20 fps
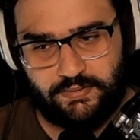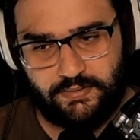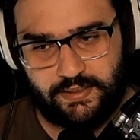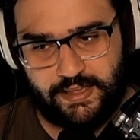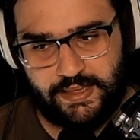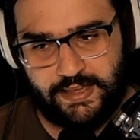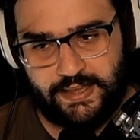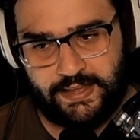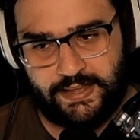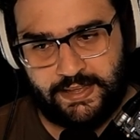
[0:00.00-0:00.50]

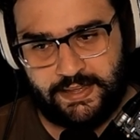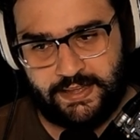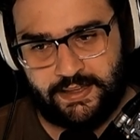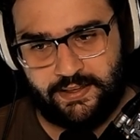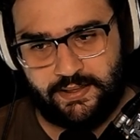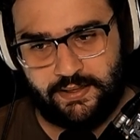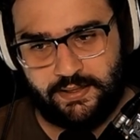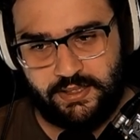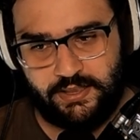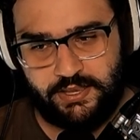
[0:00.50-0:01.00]

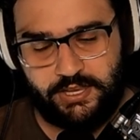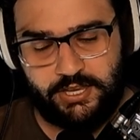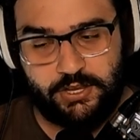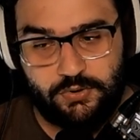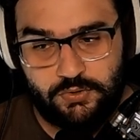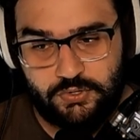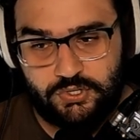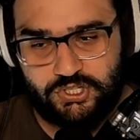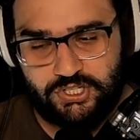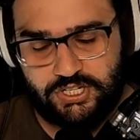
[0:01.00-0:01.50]
a
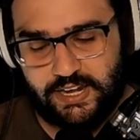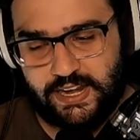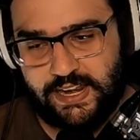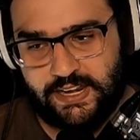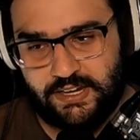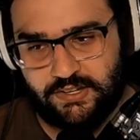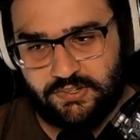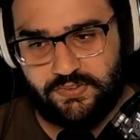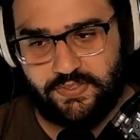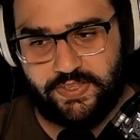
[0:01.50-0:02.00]
huge
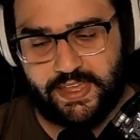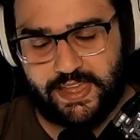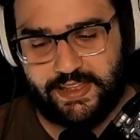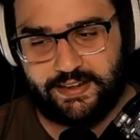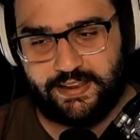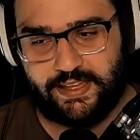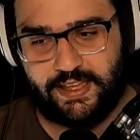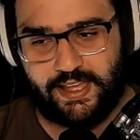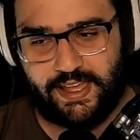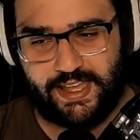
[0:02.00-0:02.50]
change
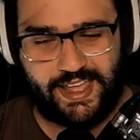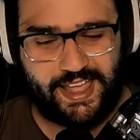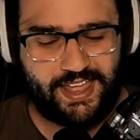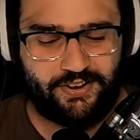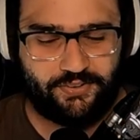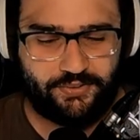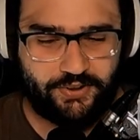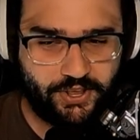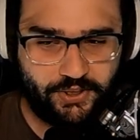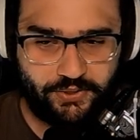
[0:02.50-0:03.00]
that I
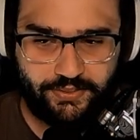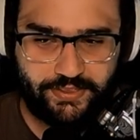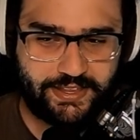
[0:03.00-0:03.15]
don't know.